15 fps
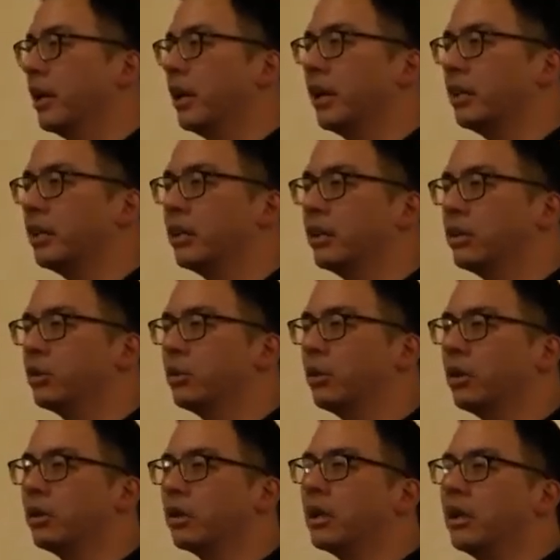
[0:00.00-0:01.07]
And
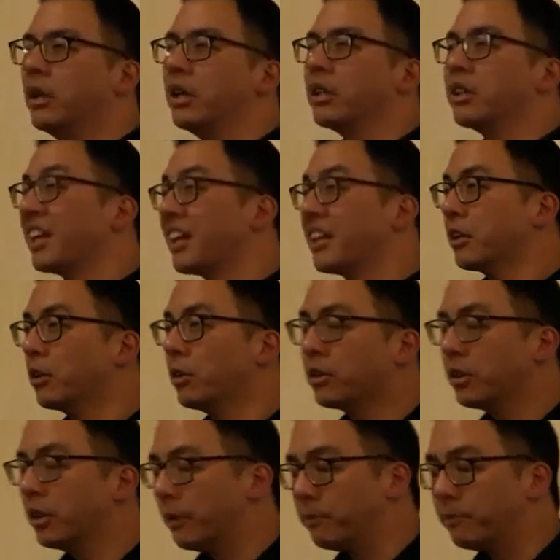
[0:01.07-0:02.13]
your technical
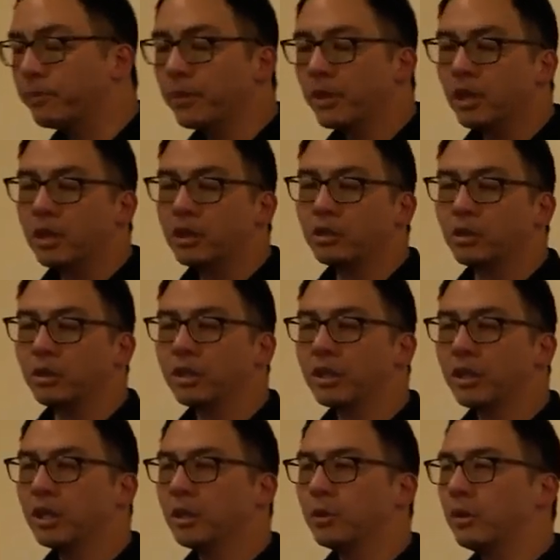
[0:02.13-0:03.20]
term, you'll
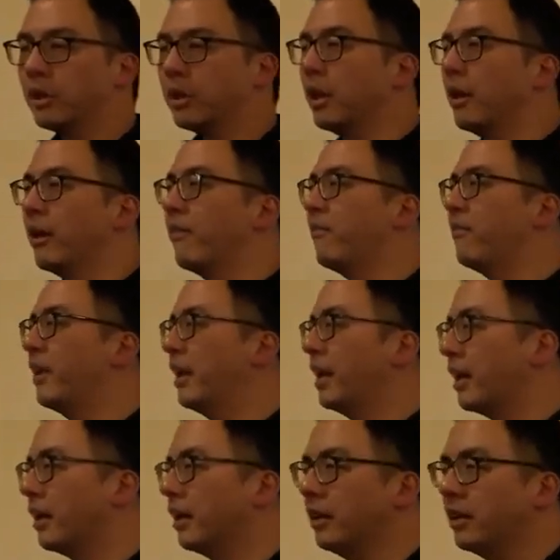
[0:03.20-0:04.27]
hear the word
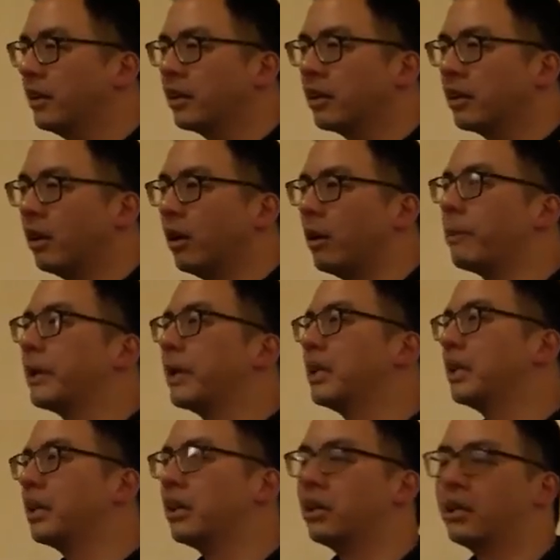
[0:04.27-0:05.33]
failure or
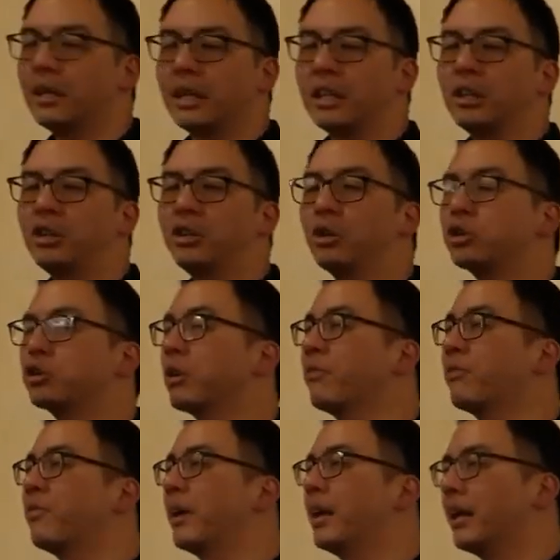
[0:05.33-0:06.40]
opinion, like
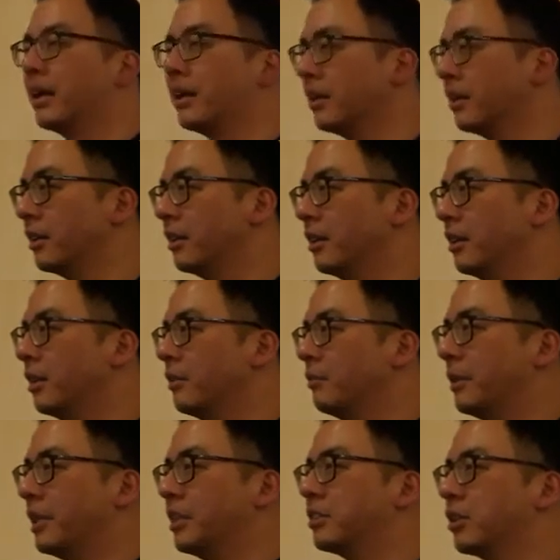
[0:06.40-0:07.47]
neutrophilia
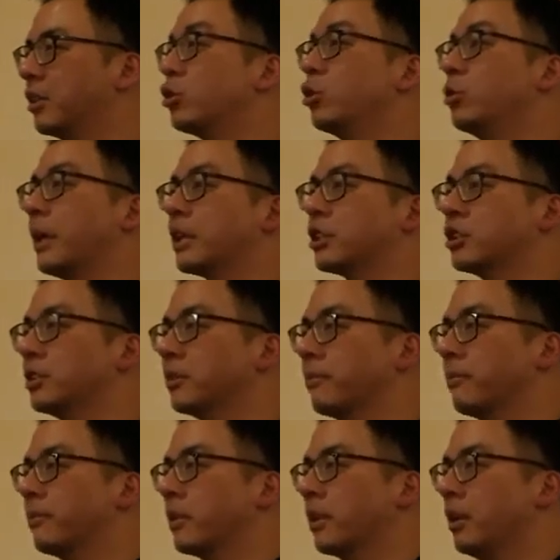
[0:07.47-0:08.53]
means too much.
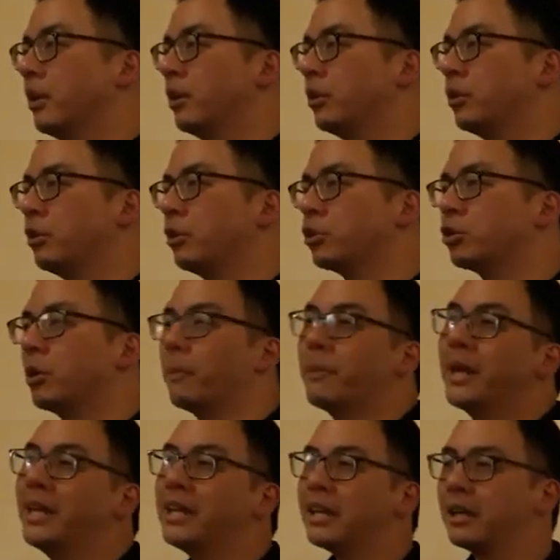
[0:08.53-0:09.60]

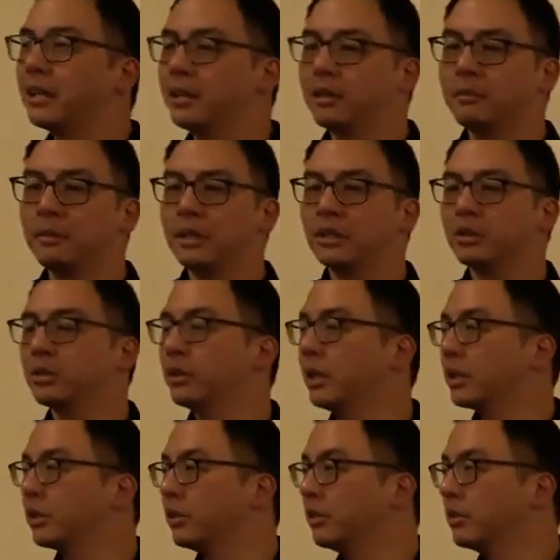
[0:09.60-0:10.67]
Neutropenia means too
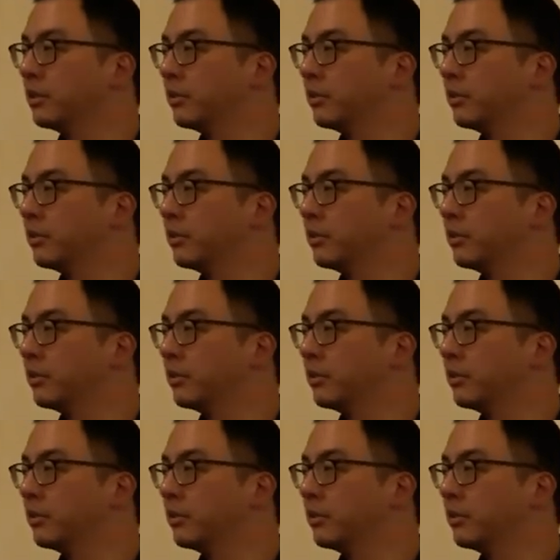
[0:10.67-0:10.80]
little.